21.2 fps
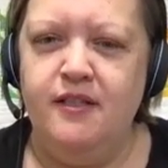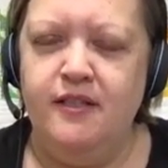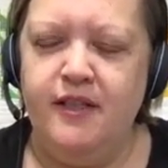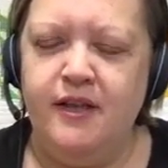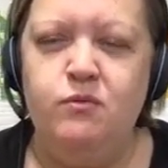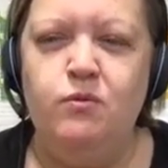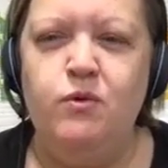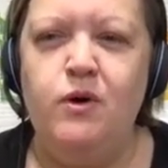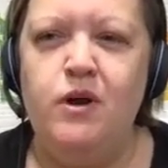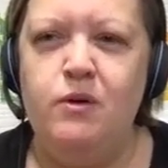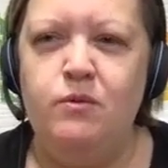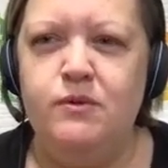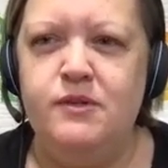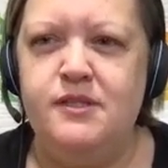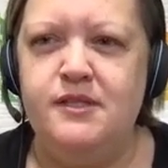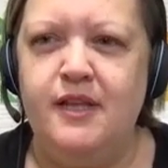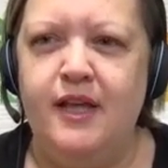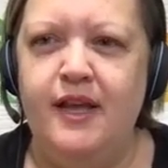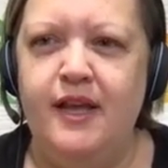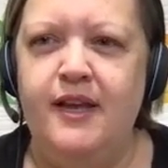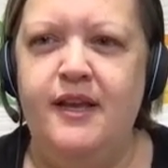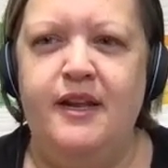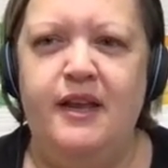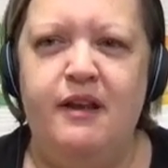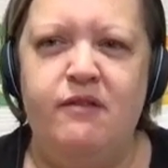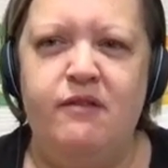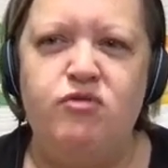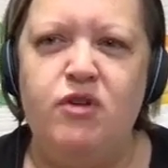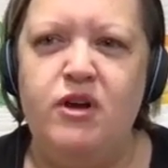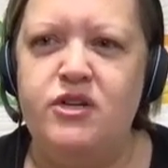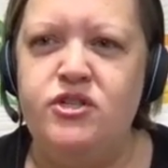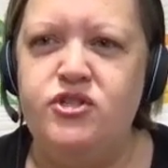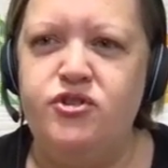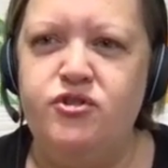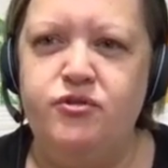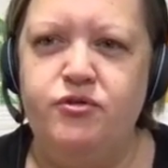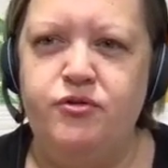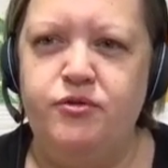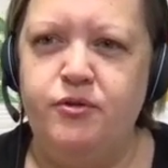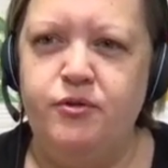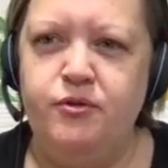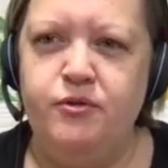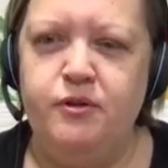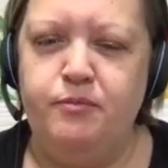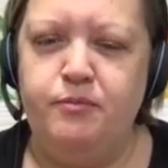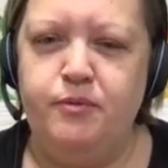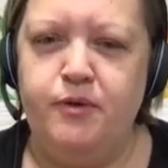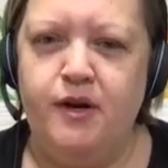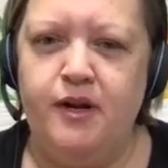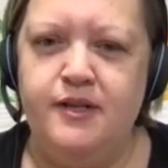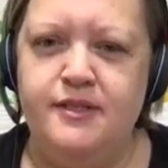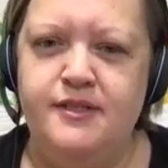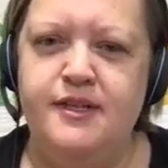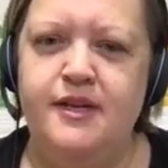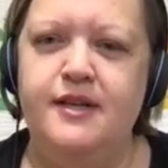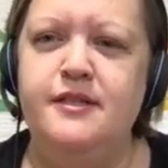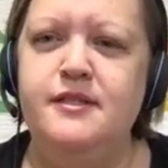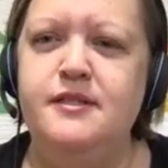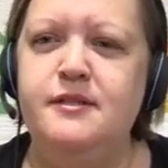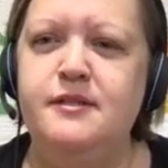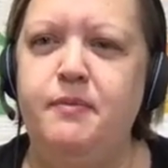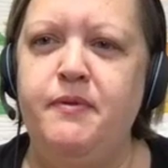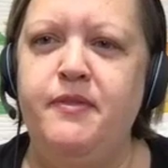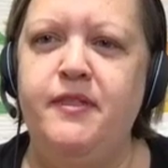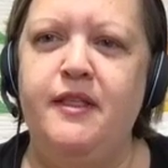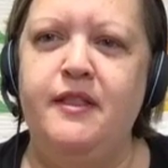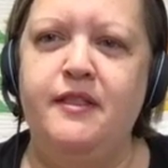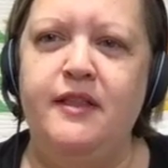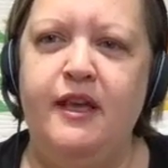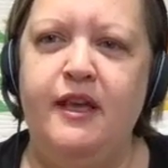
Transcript: like what it was like, and I rushed through the process, but then